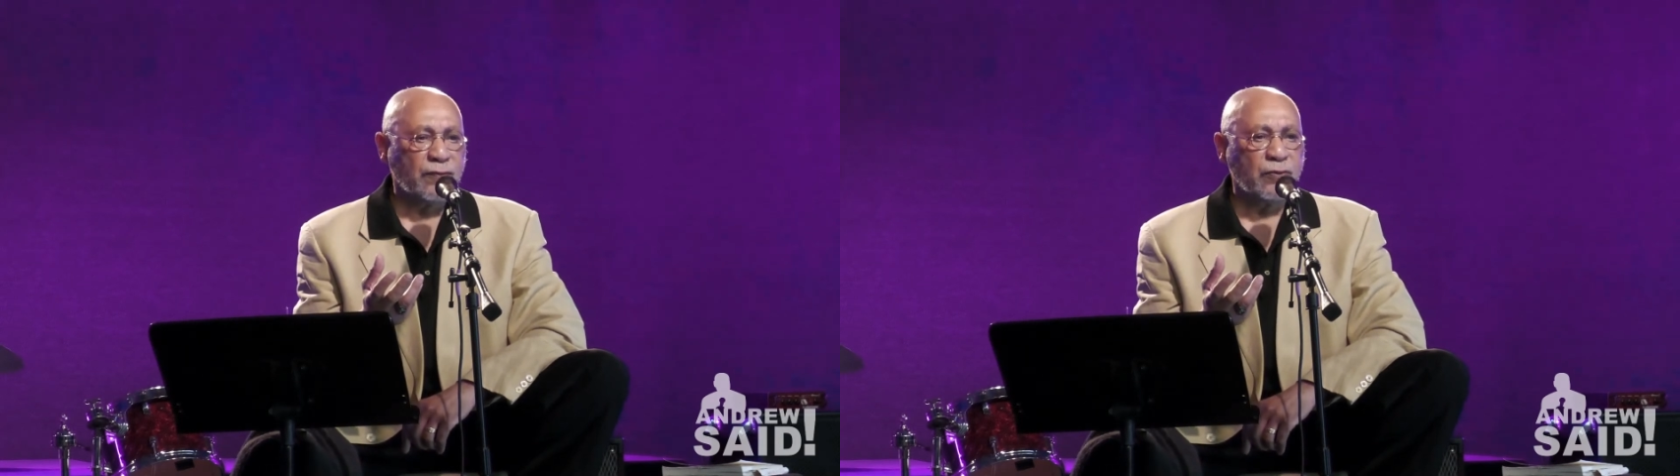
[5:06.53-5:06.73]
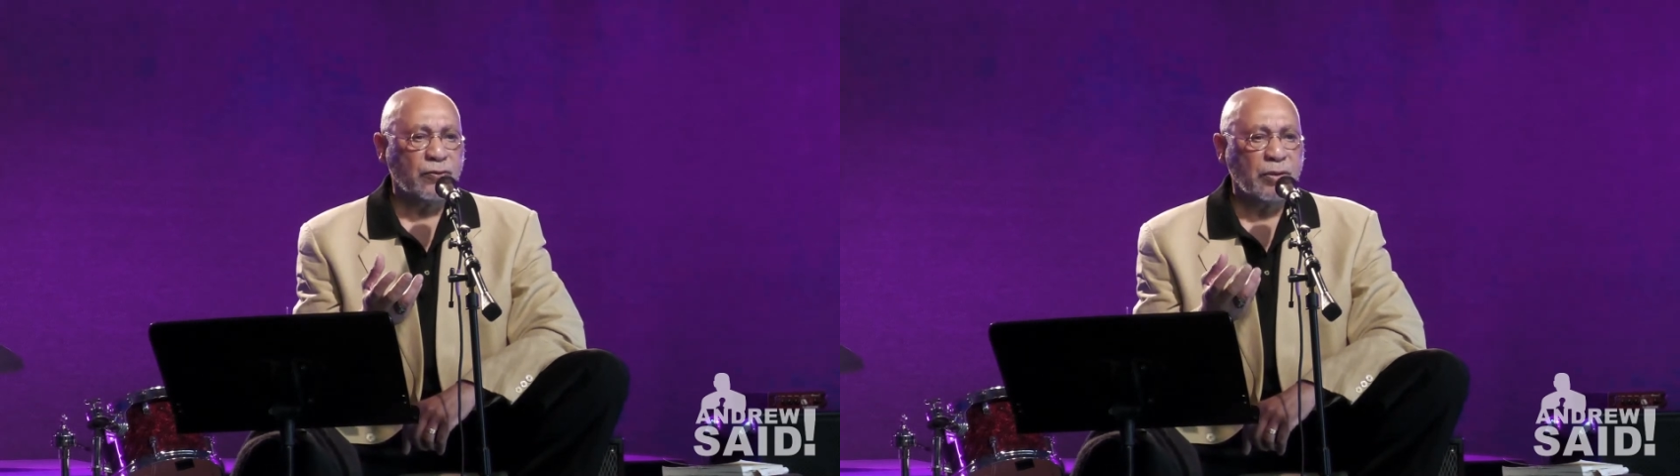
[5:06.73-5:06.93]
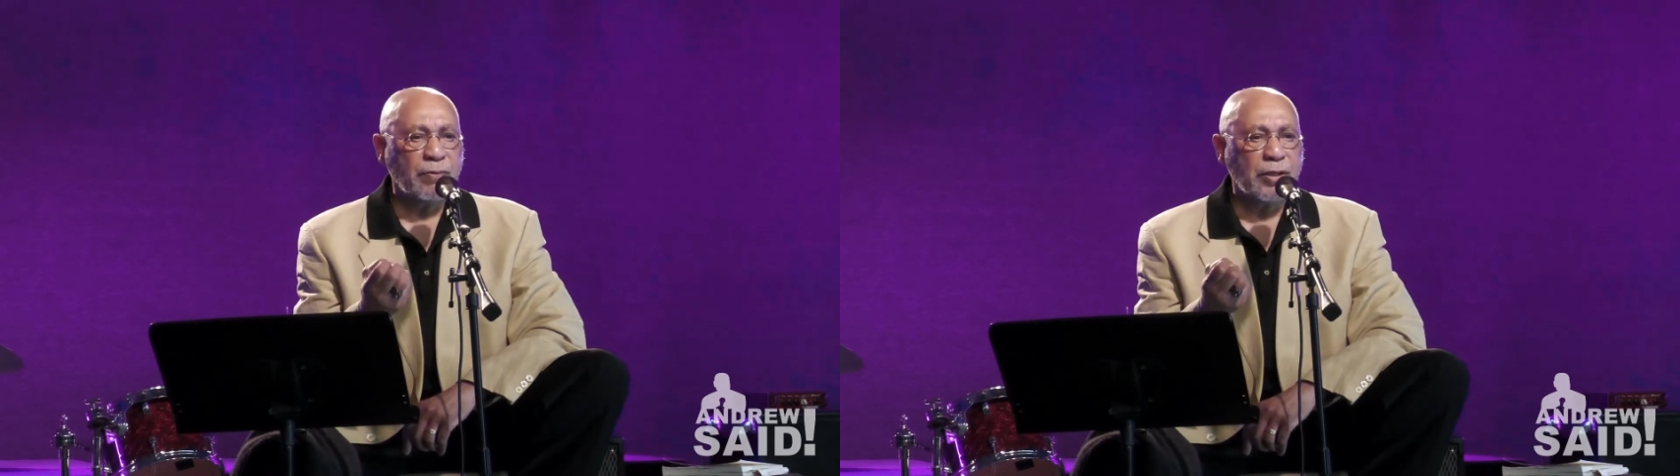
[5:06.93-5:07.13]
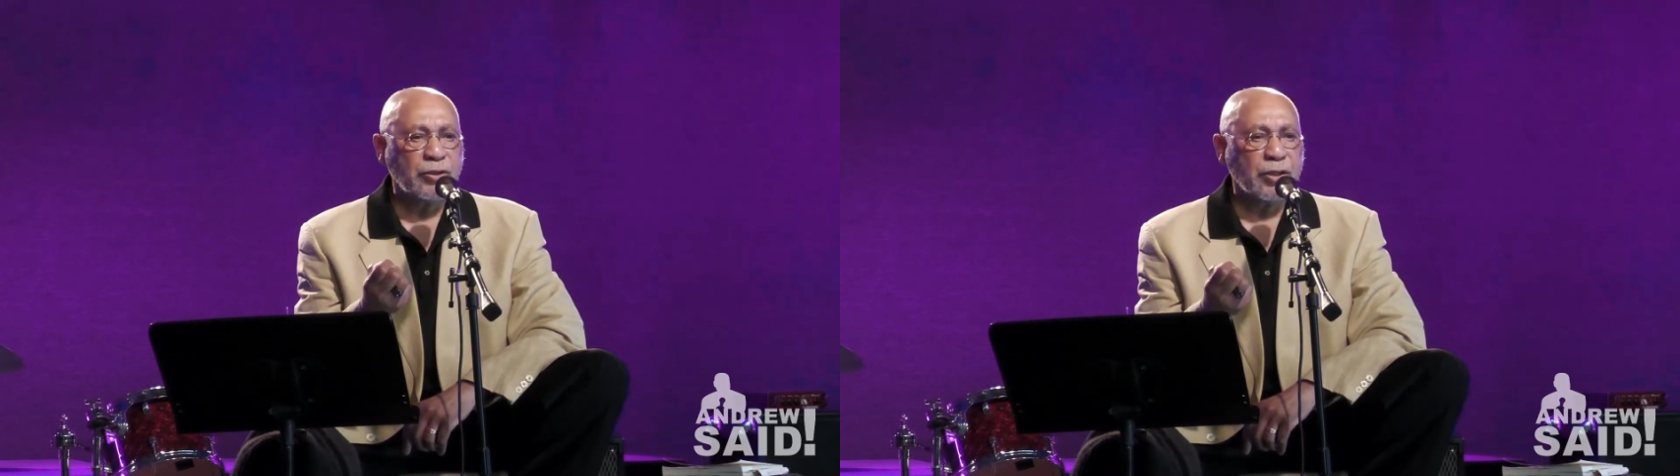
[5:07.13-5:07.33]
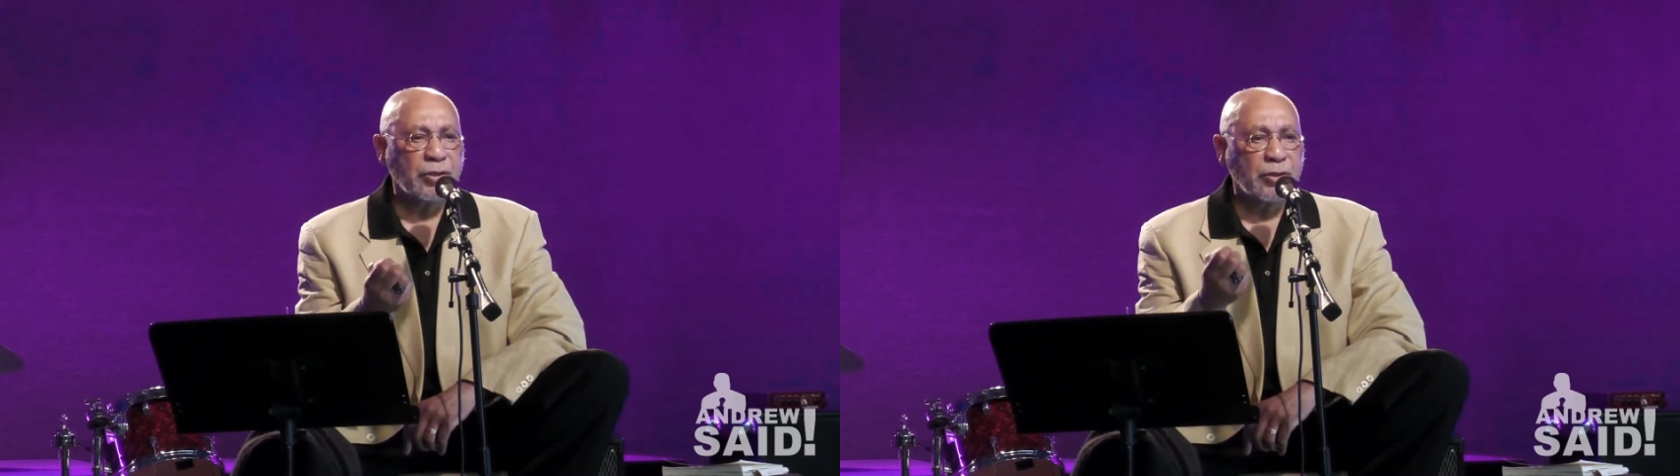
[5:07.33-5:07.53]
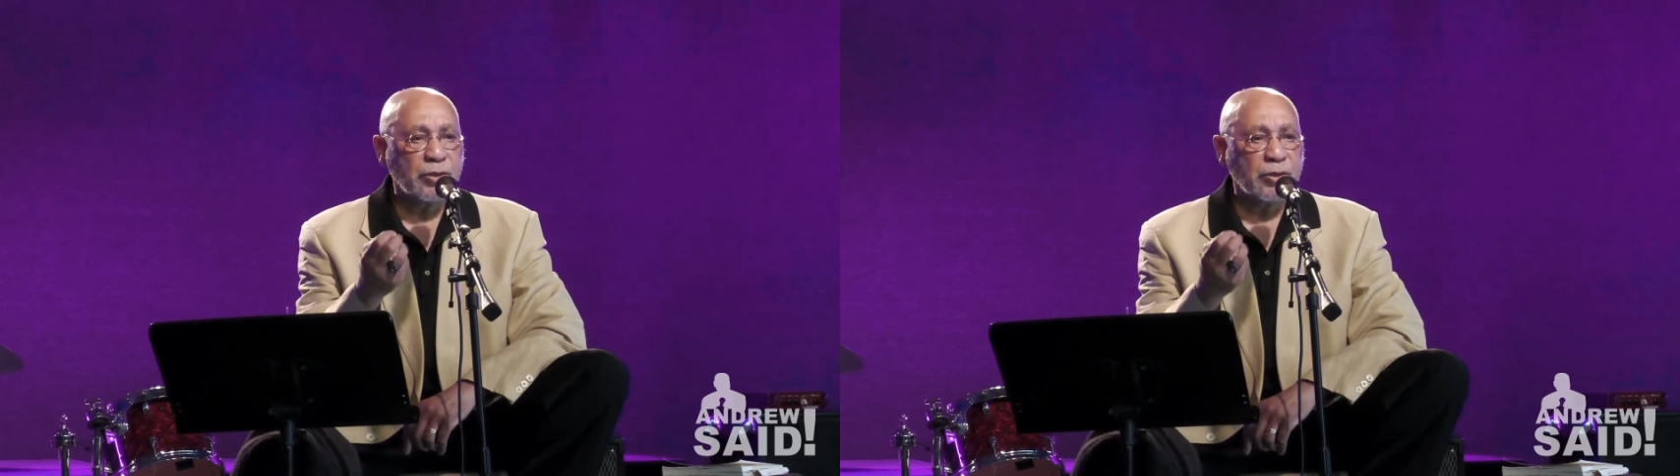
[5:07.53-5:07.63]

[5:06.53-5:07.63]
for diminishing the